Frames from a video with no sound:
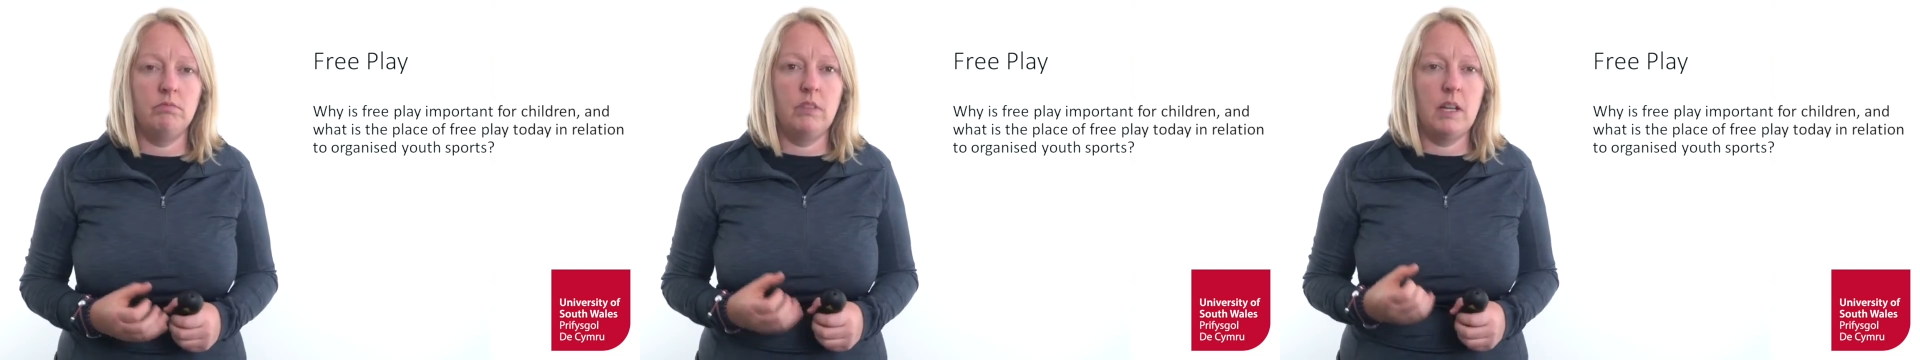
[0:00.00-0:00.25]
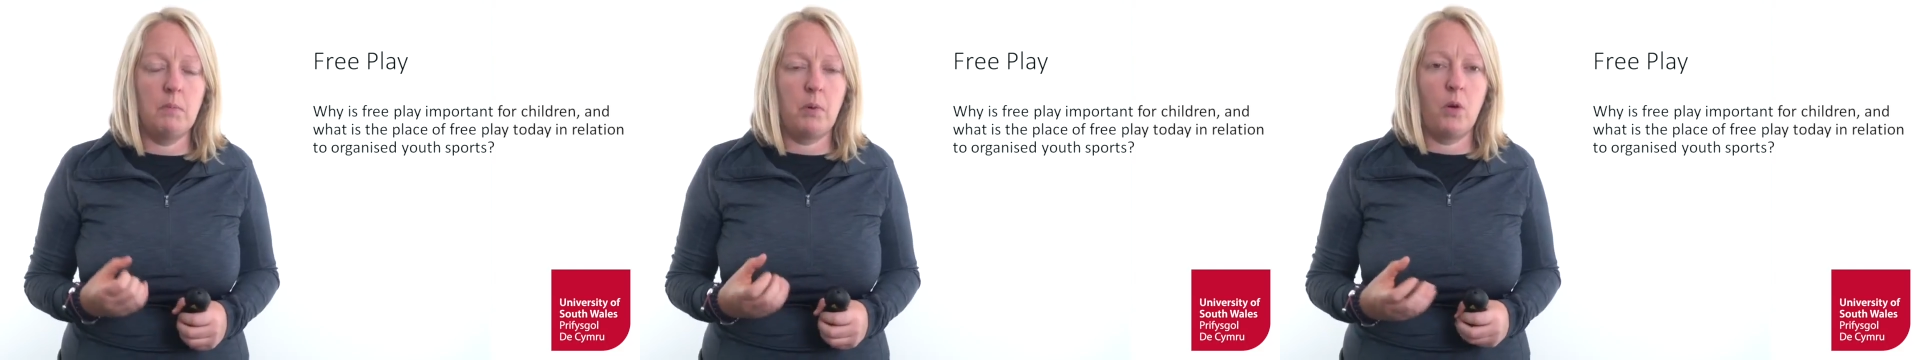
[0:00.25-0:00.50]

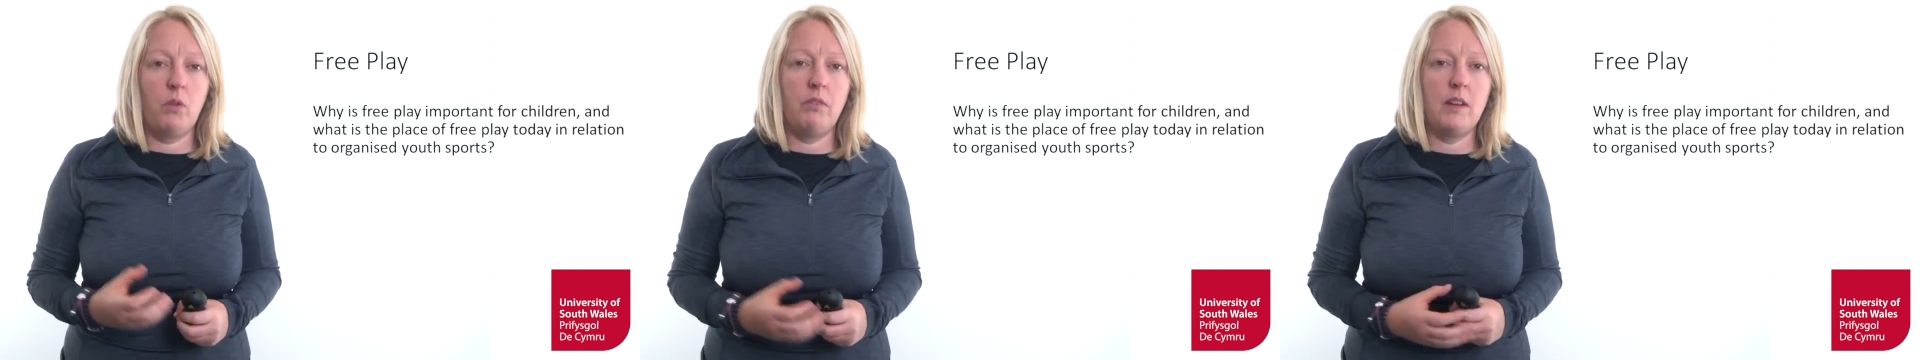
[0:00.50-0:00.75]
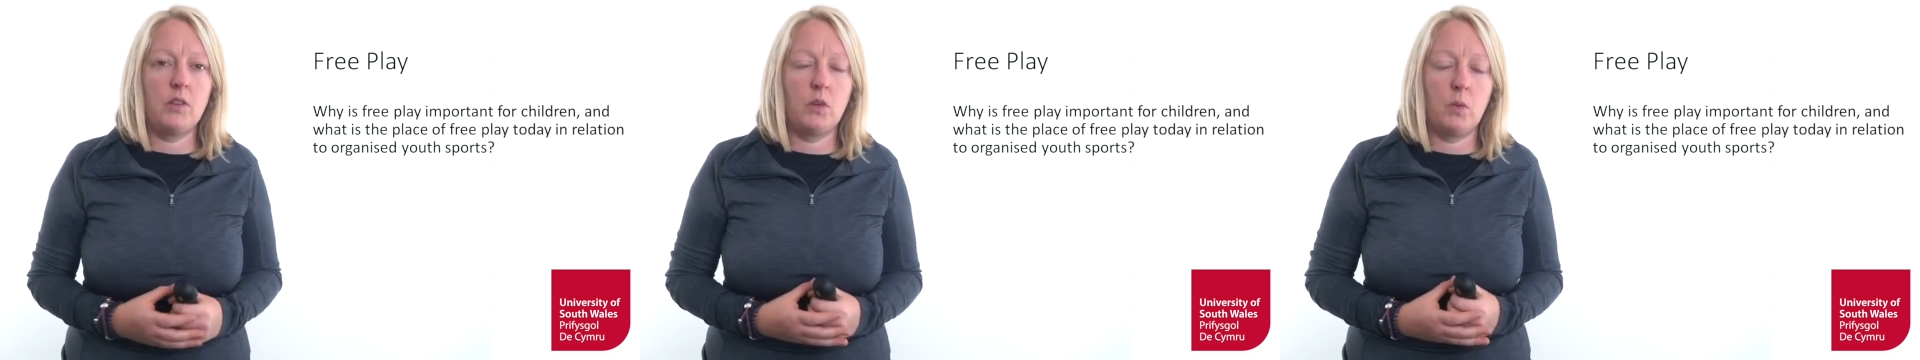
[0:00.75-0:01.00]
important
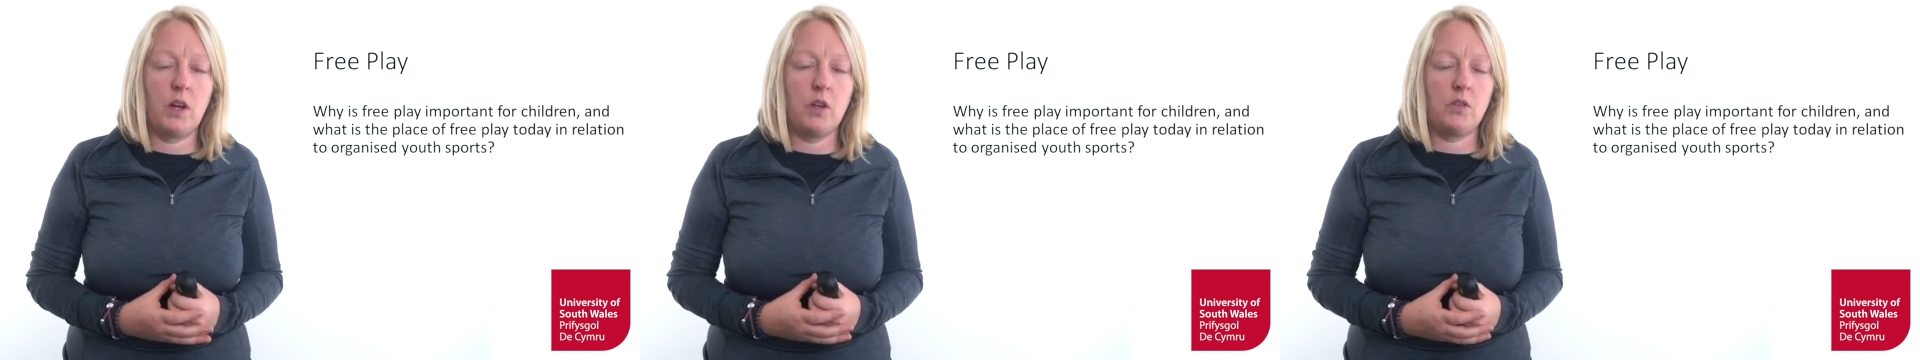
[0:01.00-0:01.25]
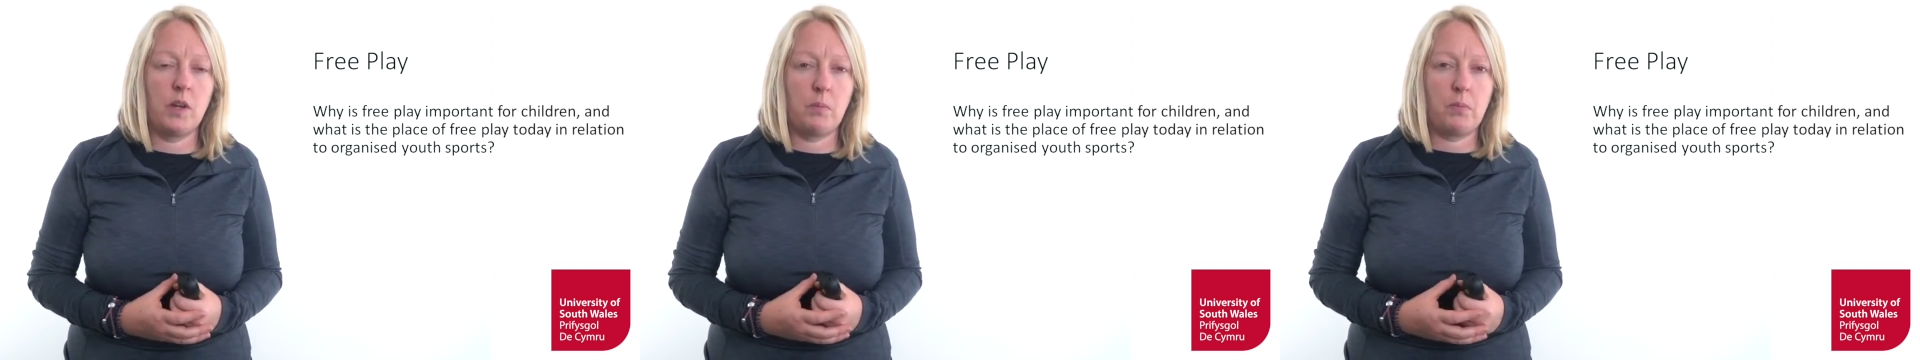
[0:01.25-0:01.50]
reasons why you
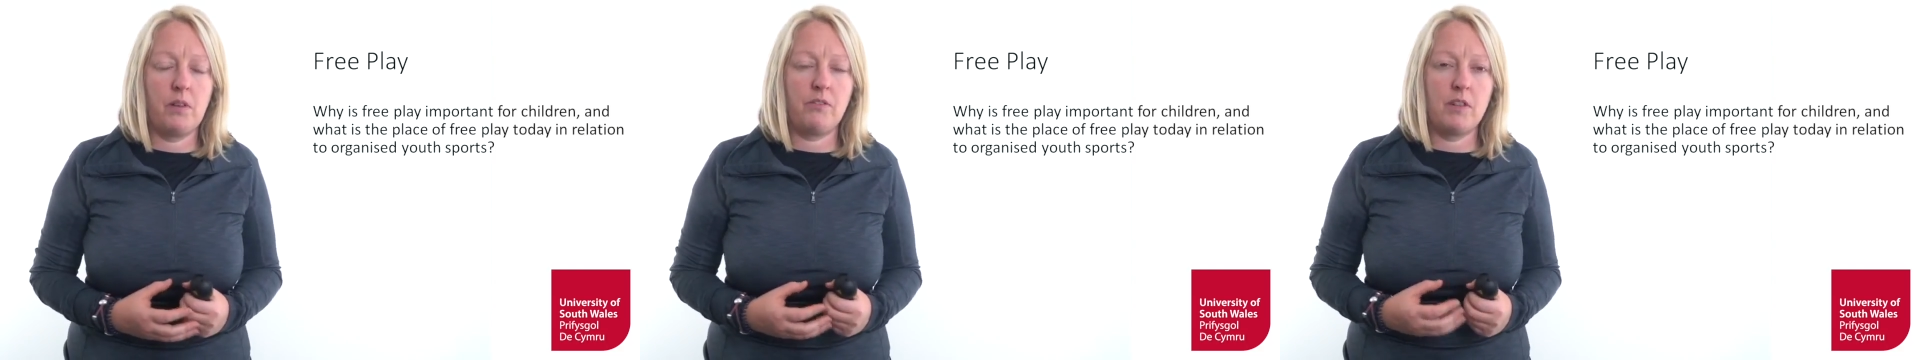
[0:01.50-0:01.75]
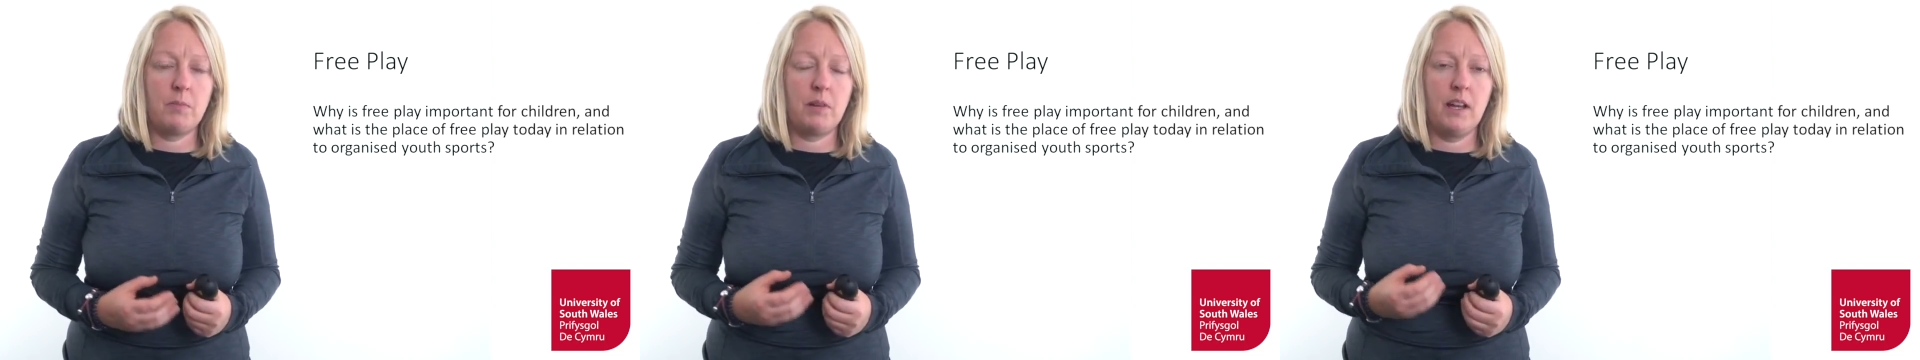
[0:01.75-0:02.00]
think
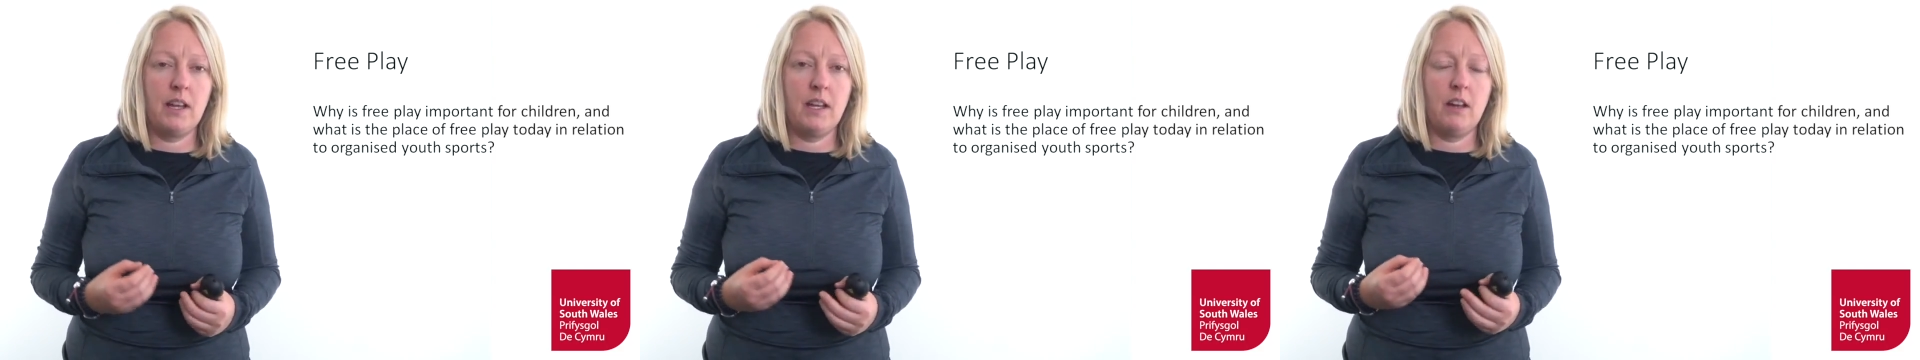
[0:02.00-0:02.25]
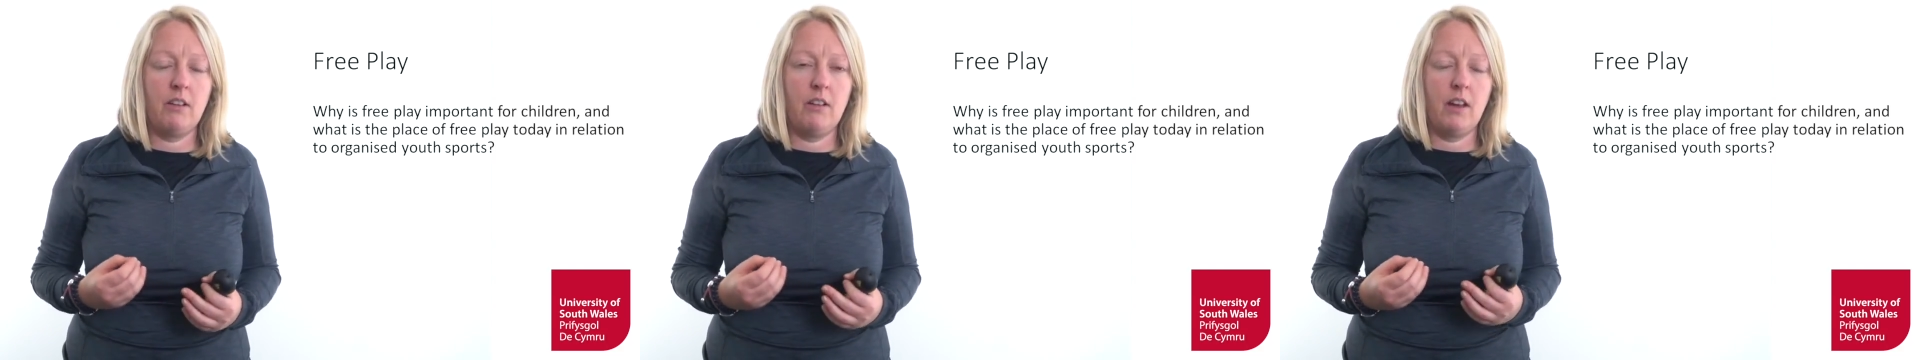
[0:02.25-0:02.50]
free
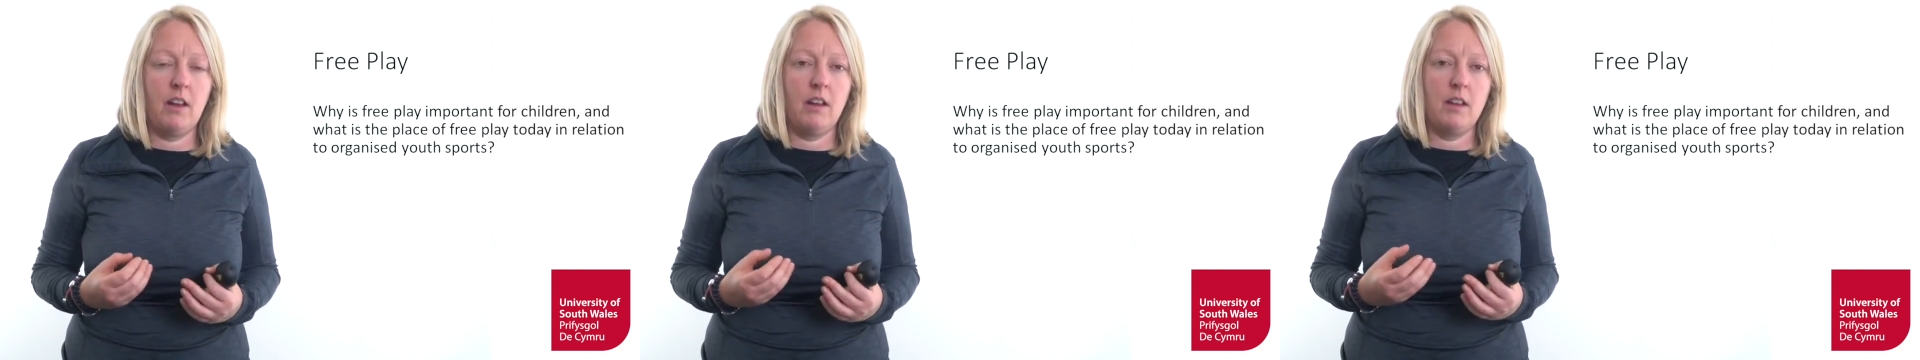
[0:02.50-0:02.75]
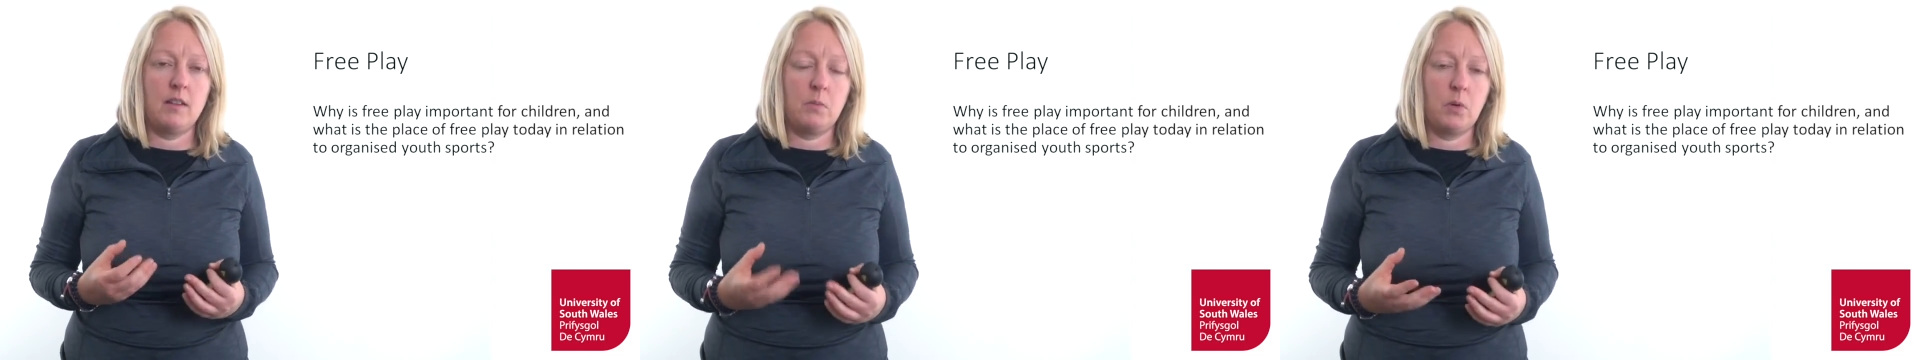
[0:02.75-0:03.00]
play
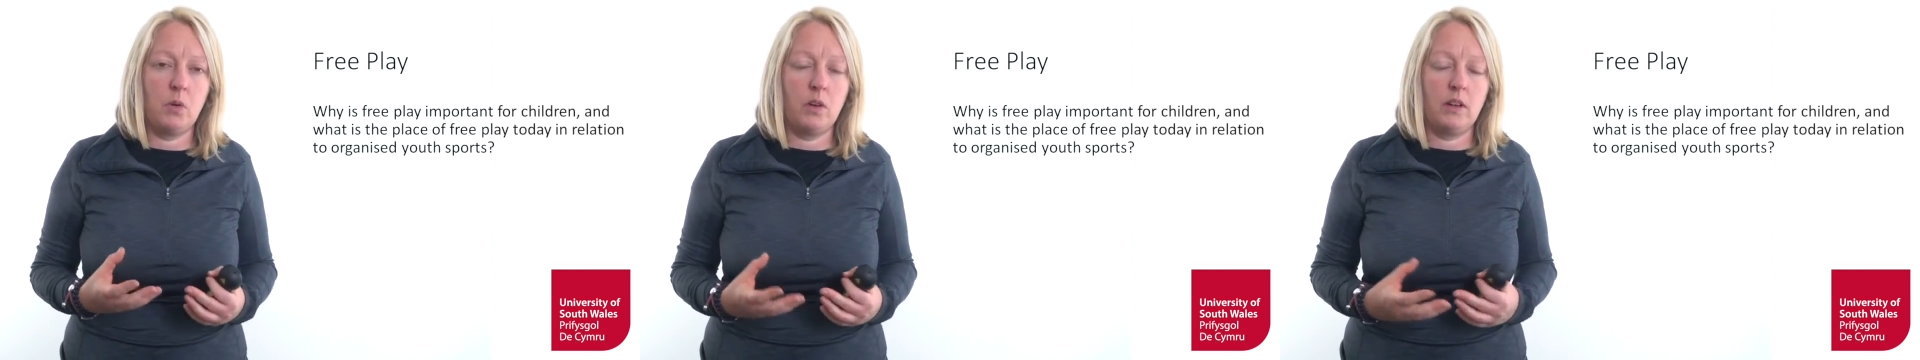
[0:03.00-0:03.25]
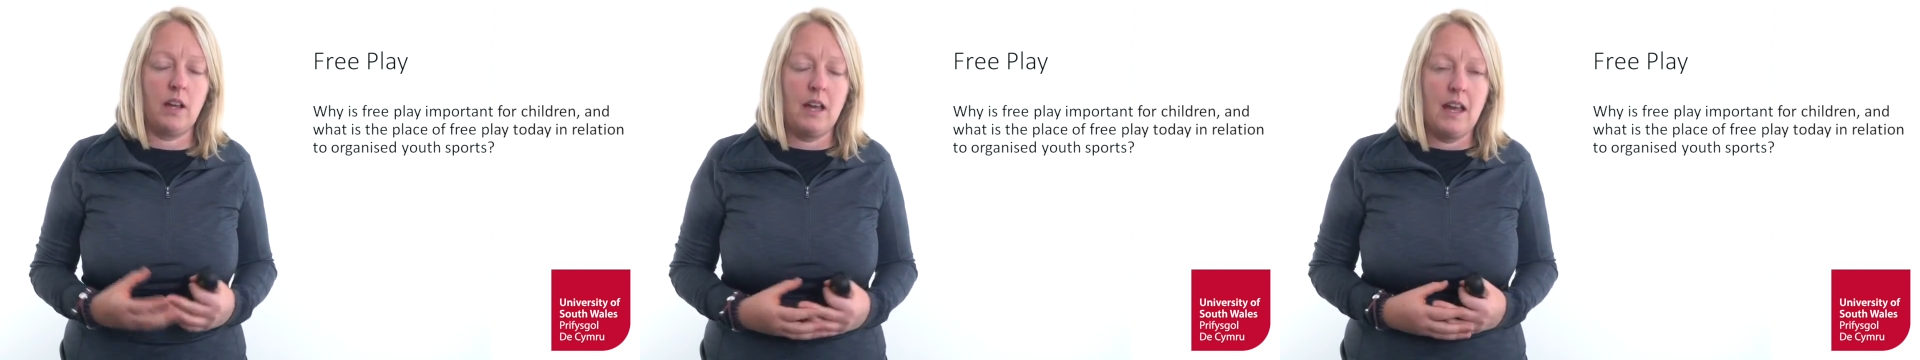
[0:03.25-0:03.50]
is
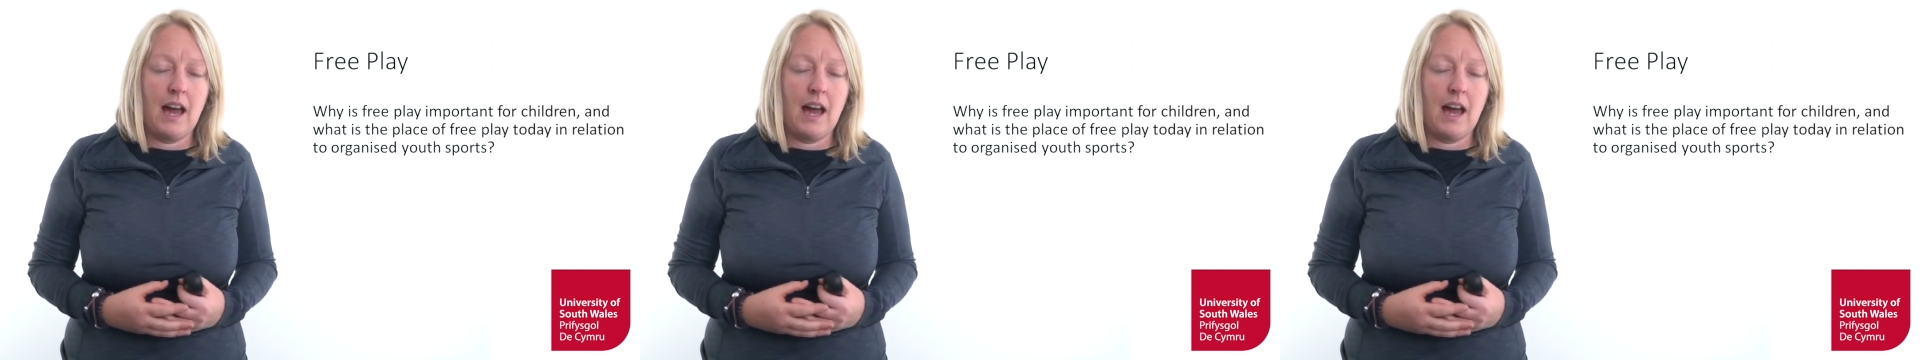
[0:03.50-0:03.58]
important?